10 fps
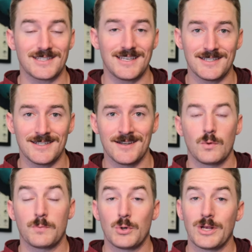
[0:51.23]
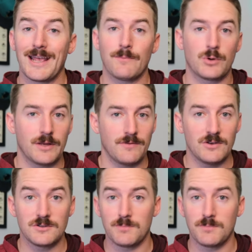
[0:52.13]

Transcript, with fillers: season with pregame previews,